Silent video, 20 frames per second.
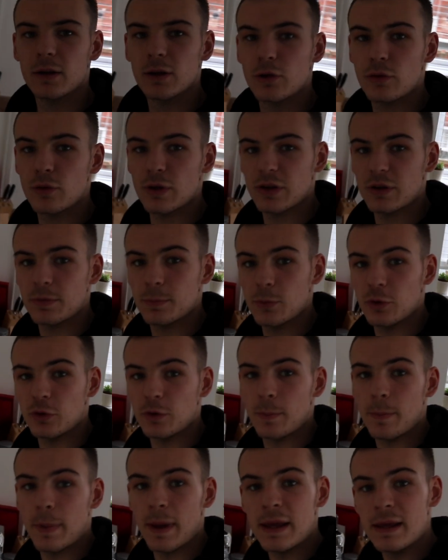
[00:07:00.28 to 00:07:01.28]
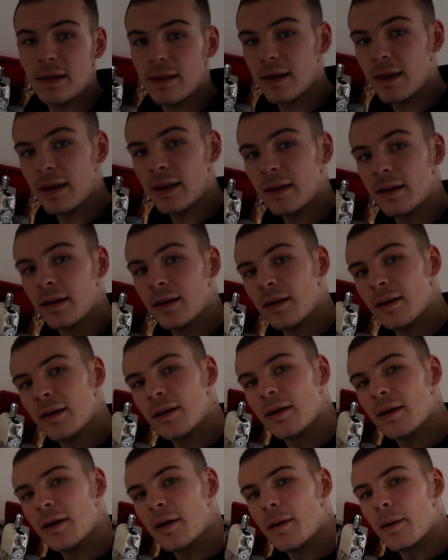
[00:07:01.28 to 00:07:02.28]
Christmas baking,
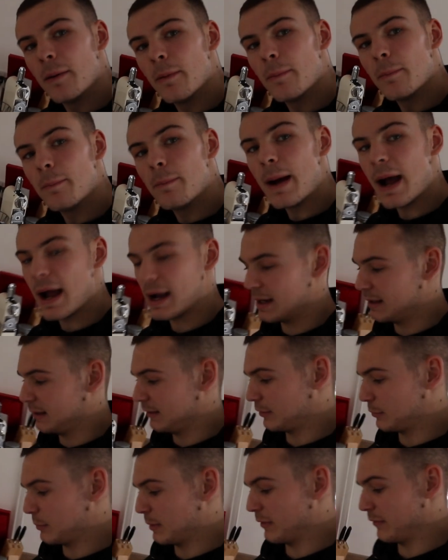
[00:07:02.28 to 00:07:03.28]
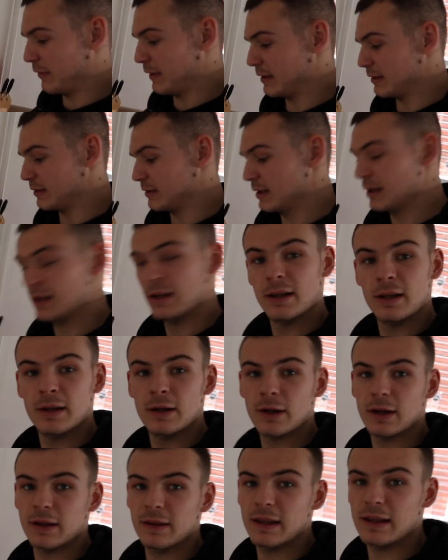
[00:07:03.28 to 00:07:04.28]
back in the swing of things.
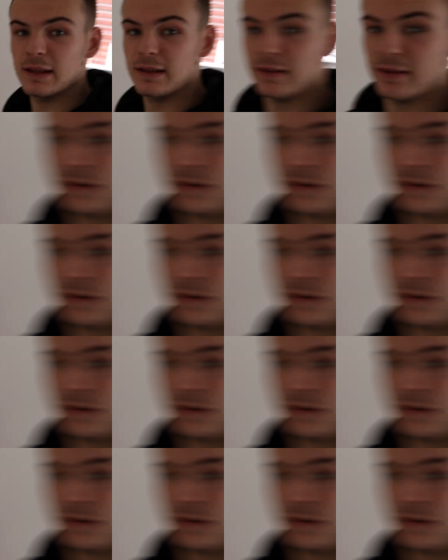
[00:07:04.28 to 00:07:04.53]
Look at these.